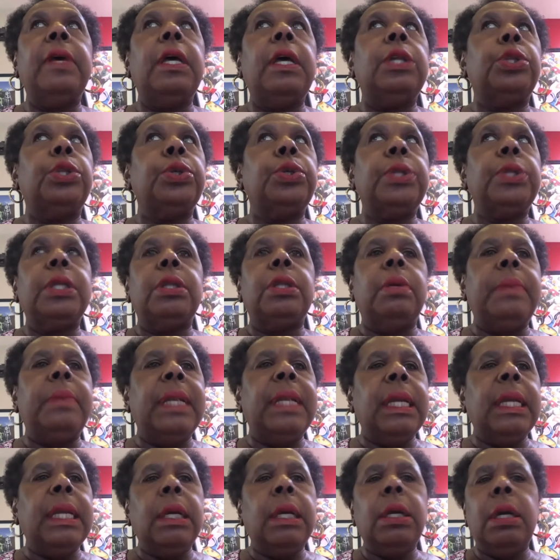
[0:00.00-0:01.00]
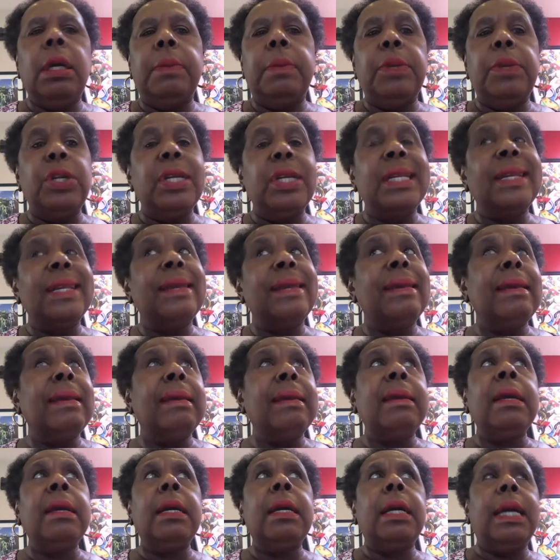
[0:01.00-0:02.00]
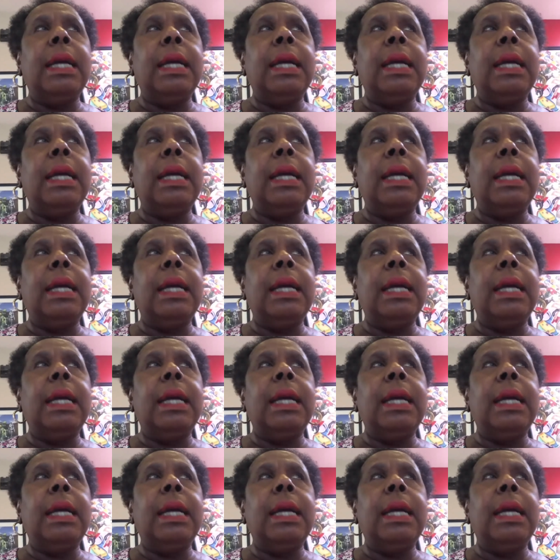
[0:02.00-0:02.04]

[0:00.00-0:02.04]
to the Dominican community here